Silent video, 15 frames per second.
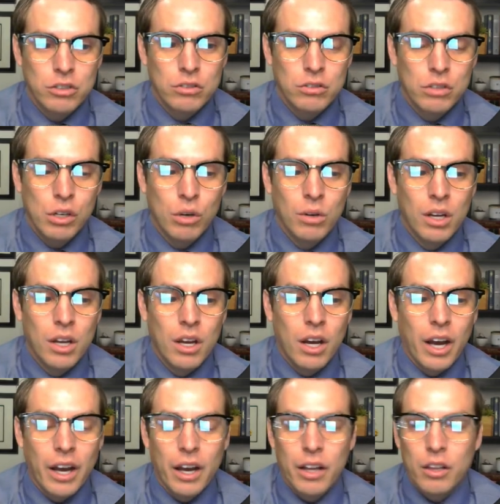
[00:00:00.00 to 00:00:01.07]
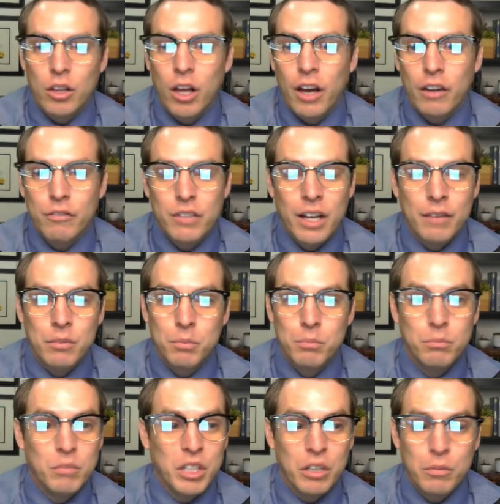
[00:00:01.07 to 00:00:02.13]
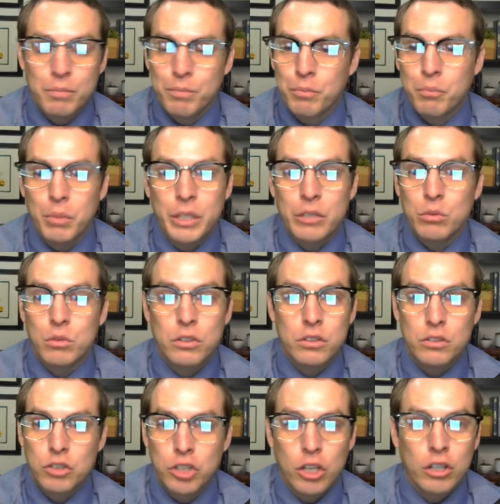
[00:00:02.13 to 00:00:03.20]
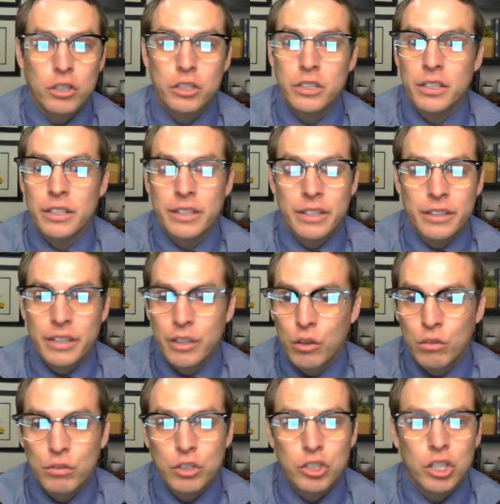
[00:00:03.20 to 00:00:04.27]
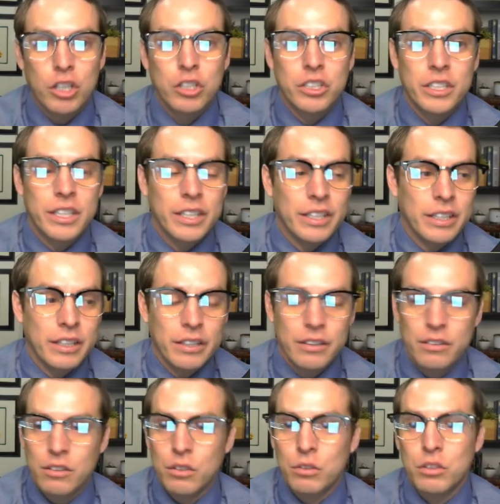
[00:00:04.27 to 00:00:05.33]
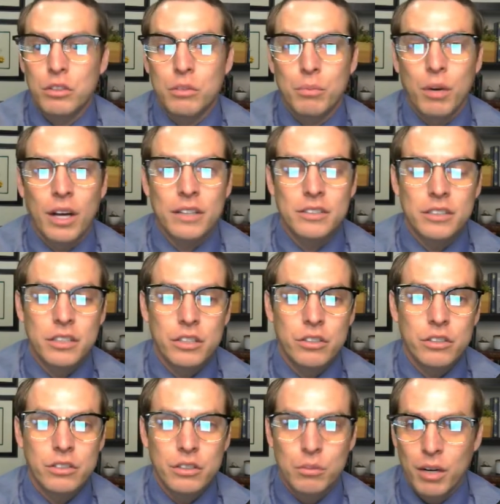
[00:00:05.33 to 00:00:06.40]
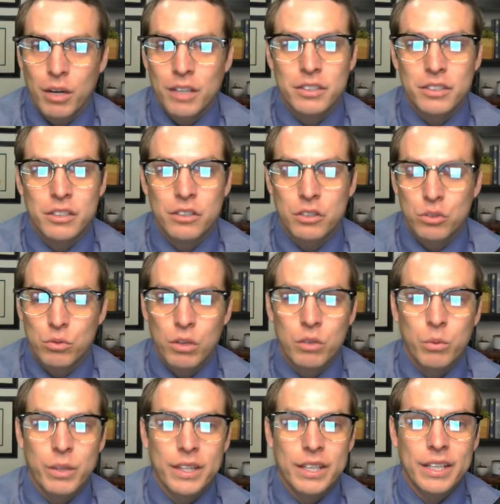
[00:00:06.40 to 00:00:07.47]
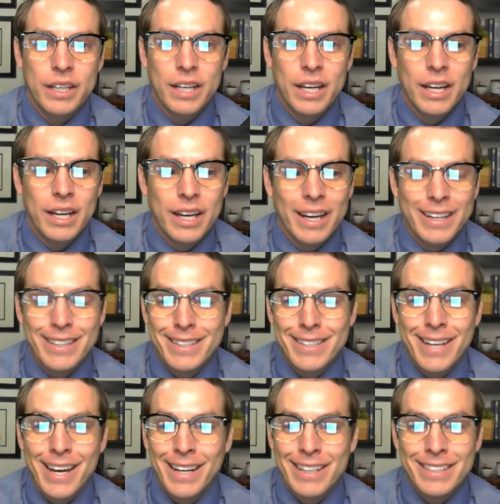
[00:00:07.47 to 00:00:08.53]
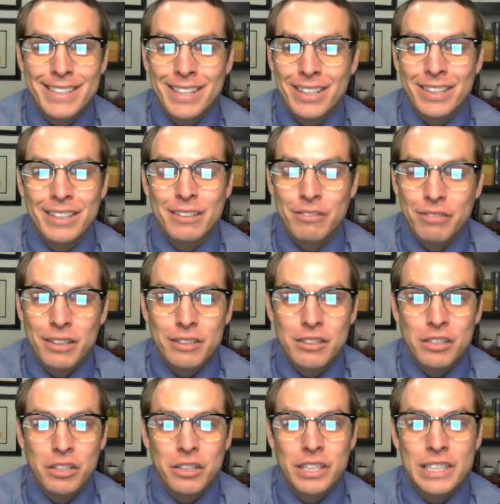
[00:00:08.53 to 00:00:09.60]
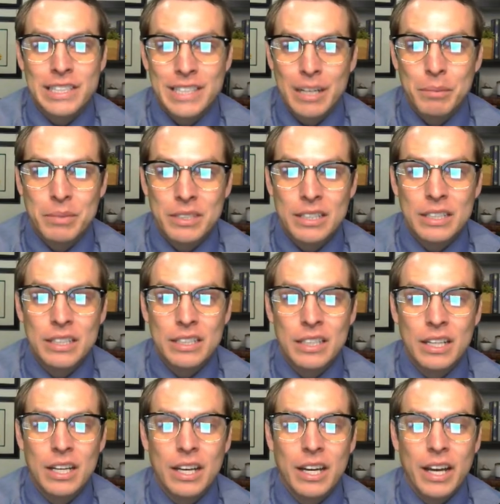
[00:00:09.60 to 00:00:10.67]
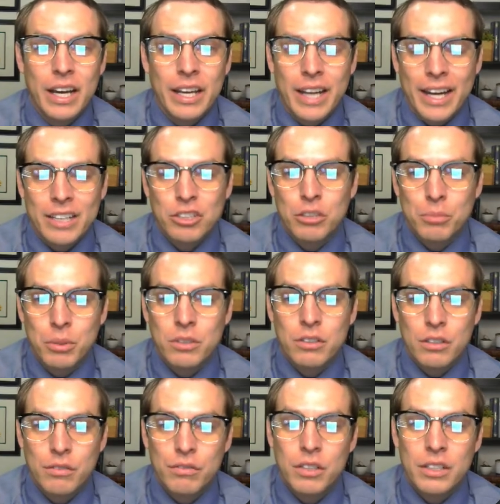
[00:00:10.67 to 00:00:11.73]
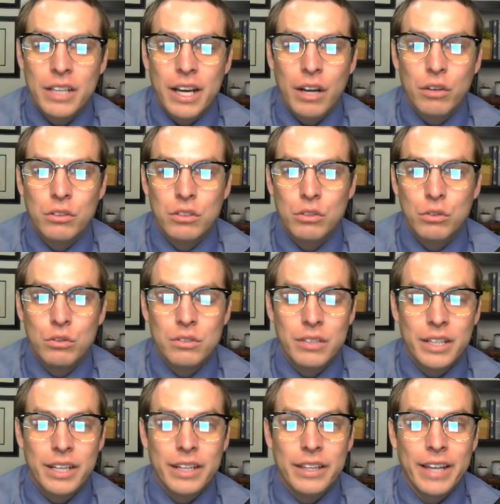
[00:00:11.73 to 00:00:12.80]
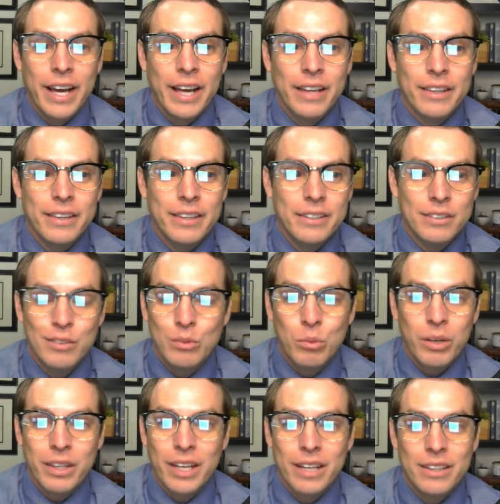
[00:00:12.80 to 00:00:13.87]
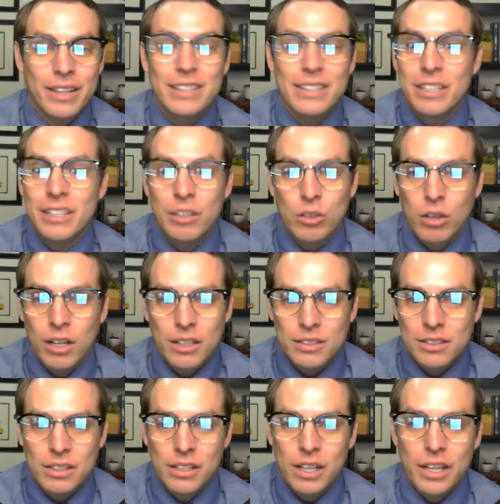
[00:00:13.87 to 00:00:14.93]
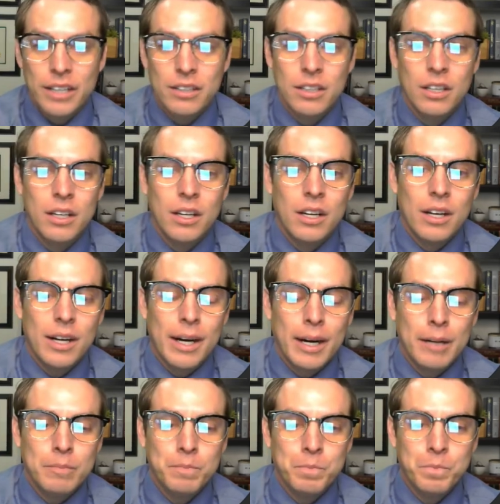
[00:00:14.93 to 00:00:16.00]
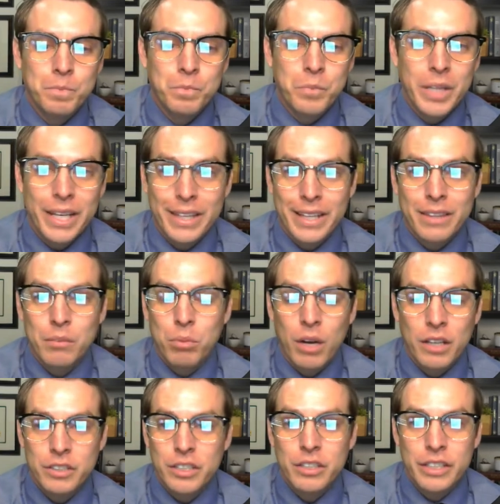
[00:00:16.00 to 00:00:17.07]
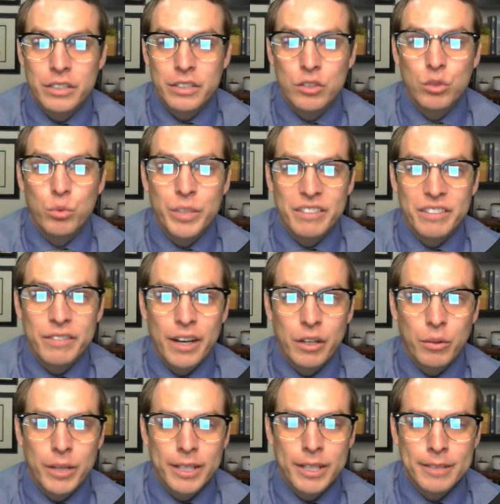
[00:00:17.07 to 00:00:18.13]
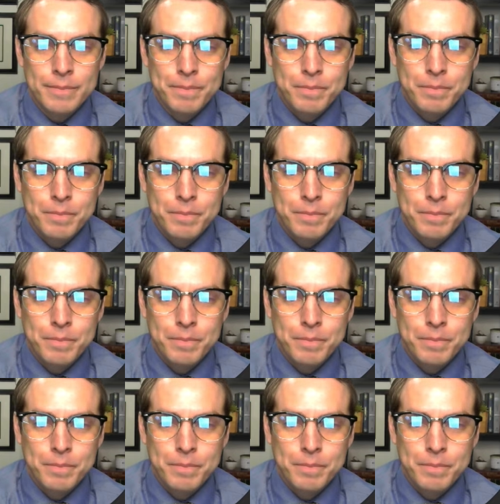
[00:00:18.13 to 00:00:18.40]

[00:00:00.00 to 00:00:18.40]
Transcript: So a lot of times, police will just charge it, and they overcharge it, and then they throw it to the prosecutors, and the prosecutors run with it. And it's not until a defense attorney steps in and actually puts their foot down to say that this is one that didn't cross the line, and that the prosecutor needs to reevaluate it.